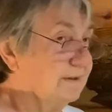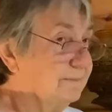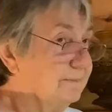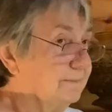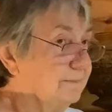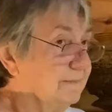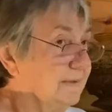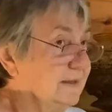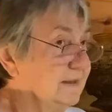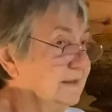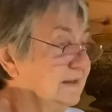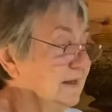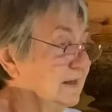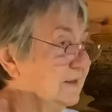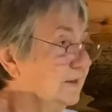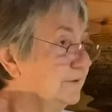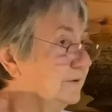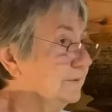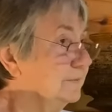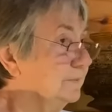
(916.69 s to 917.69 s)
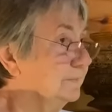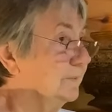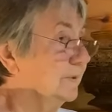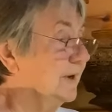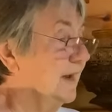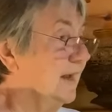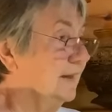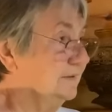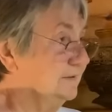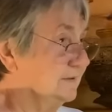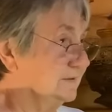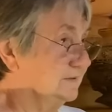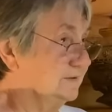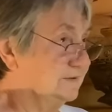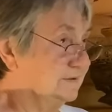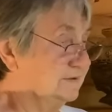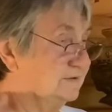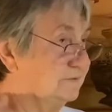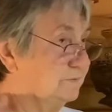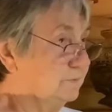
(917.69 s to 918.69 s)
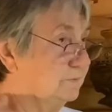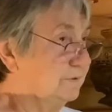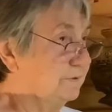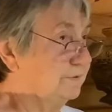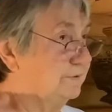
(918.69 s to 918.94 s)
Many other practices will